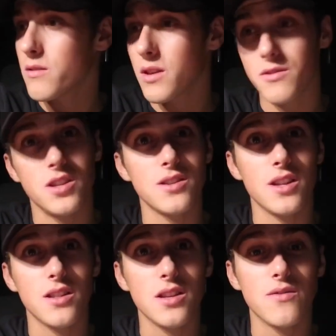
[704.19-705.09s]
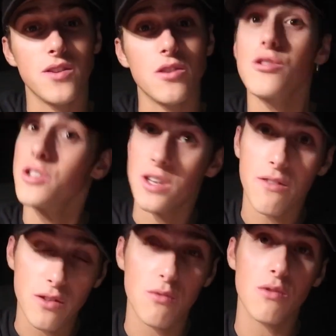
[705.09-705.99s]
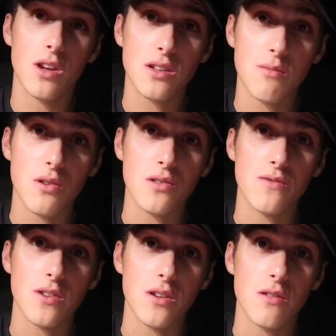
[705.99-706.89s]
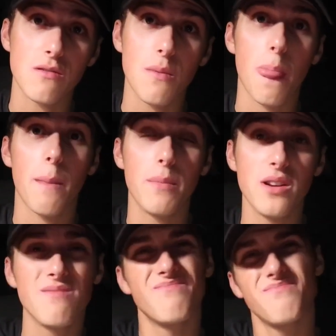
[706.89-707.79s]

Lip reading: If she doesn't like this video, she definitely won't like tomorrow's video. But,